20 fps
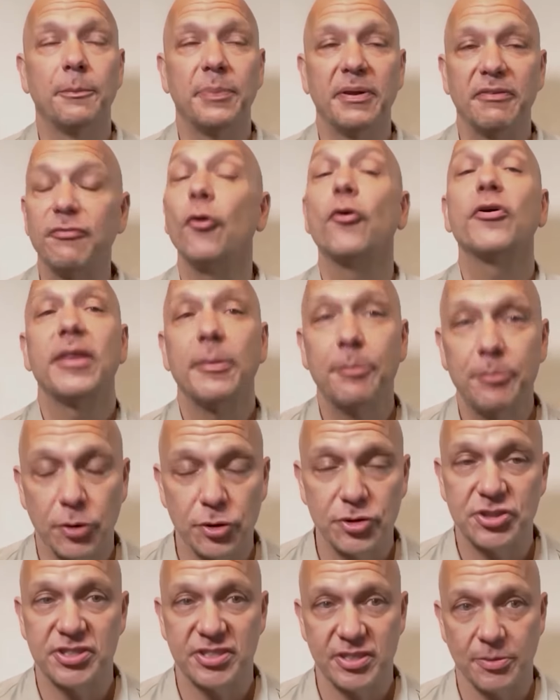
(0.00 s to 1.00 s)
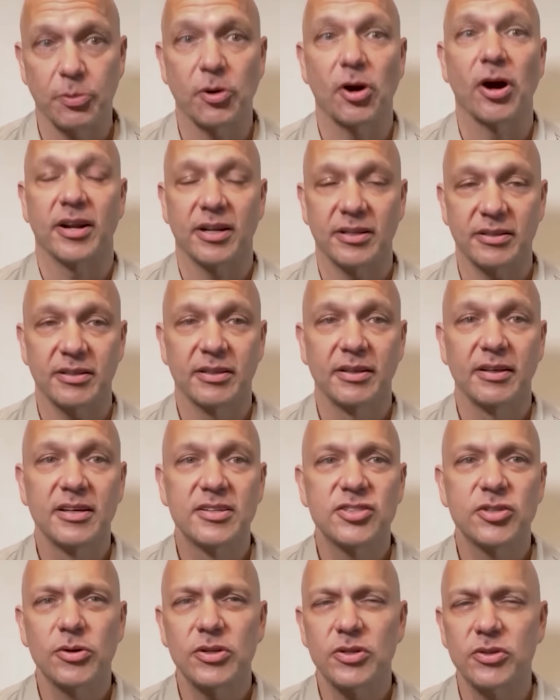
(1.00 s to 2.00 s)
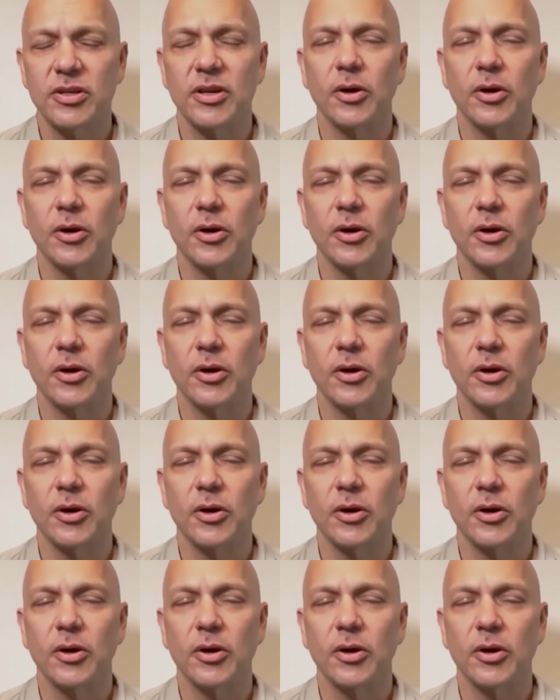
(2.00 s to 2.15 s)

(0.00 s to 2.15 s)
before they purchase the product so it,